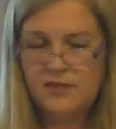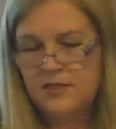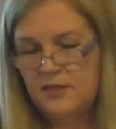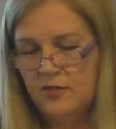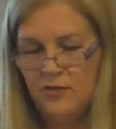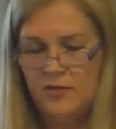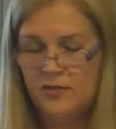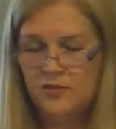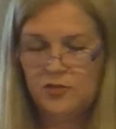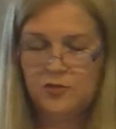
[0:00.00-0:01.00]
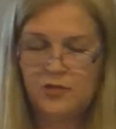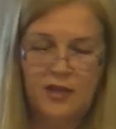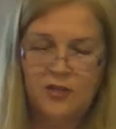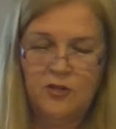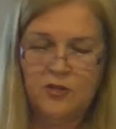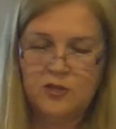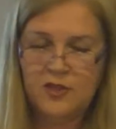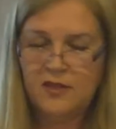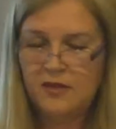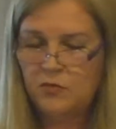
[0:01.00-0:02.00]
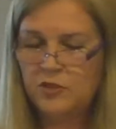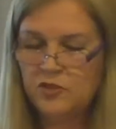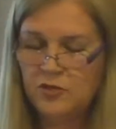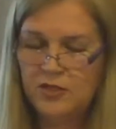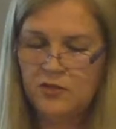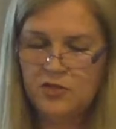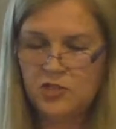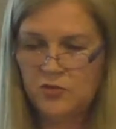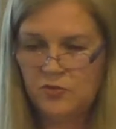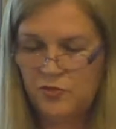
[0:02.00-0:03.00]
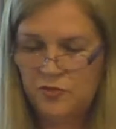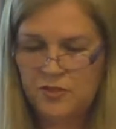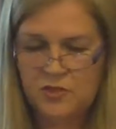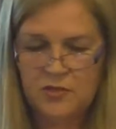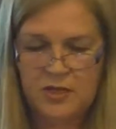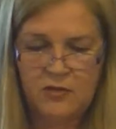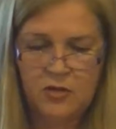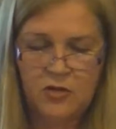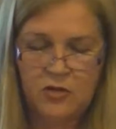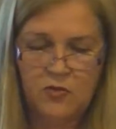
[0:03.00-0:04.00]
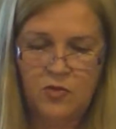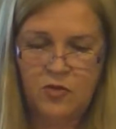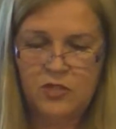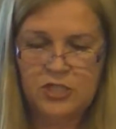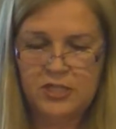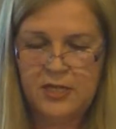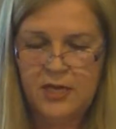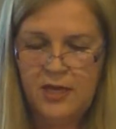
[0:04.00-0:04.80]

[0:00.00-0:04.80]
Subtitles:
these are the only two technological things. There will be two little short movies tonight we're going to watch.